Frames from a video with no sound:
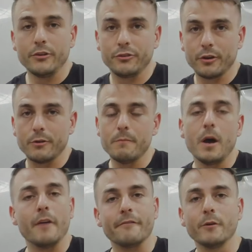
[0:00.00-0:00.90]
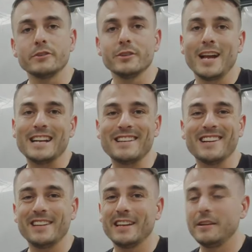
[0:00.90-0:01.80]
So unfortunately, I did
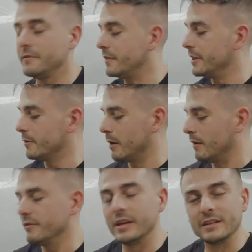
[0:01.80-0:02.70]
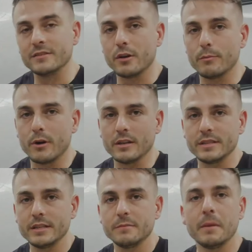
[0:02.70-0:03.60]
not take any video of the install
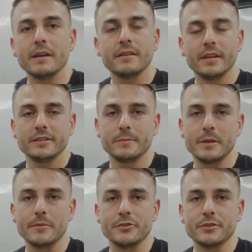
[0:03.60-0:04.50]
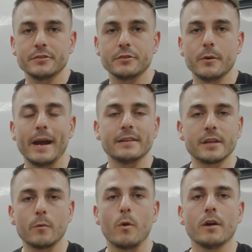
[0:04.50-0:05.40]
process, but I did take some images. So as
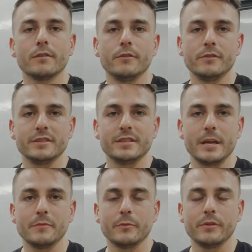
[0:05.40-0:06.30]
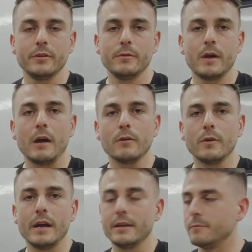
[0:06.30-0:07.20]
I walk through the steps with you, I'll
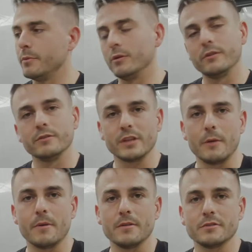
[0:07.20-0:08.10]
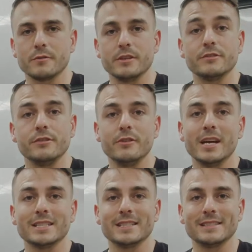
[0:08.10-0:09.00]
go ahead and put those up on the screen so you
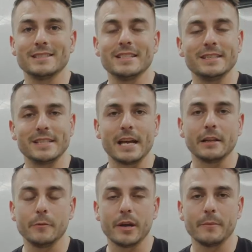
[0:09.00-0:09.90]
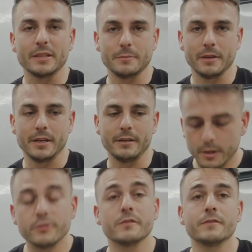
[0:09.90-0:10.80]
guys can see exactly what I'm explaining.
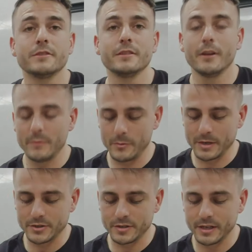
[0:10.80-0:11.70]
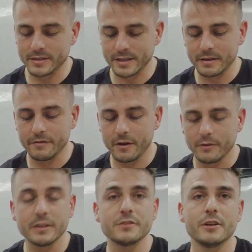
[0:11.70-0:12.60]
So first thing that I'm going to mention is I did follow
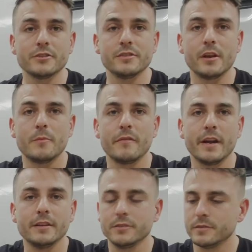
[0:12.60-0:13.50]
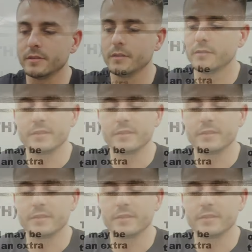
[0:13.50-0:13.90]
the instructions that are provided. So it's a little